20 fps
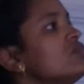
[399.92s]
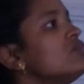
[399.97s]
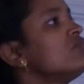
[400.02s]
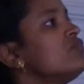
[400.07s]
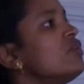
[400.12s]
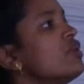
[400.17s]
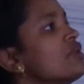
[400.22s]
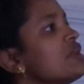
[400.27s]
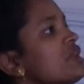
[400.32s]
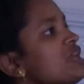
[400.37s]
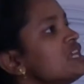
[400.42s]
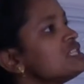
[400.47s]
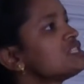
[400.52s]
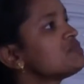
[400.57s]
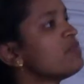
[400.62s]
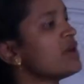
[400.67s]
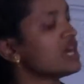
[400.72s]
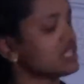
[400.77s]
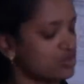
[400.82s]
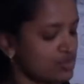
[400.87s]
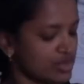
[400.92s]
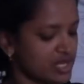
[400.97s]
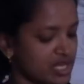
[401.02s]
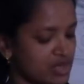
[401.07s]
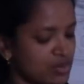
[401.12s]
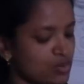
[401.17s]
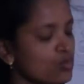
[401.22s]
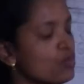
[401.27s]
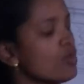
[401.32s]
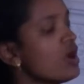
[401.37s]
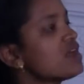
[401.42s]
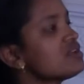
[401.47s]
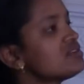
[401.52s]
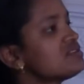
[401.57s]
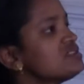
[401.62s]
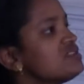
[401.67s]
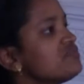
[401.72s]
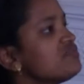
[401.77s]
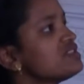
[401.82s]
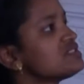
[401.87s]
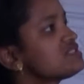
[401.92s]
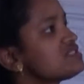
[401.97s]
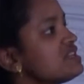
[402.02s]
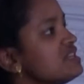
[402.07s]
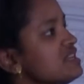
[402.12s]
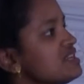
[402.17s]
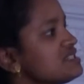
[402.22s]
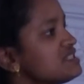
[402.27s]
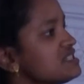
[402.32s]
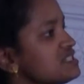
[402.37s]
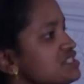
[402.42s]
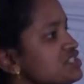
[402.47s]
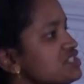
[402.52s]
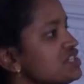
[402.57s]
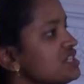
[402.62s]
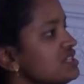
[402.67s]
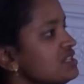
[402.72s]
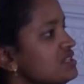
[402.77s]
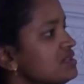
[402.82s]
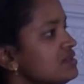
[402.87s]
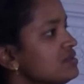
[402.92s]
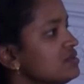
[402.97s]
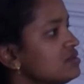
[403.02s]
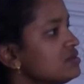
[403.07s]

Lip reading: For each pathway, one defense-related gene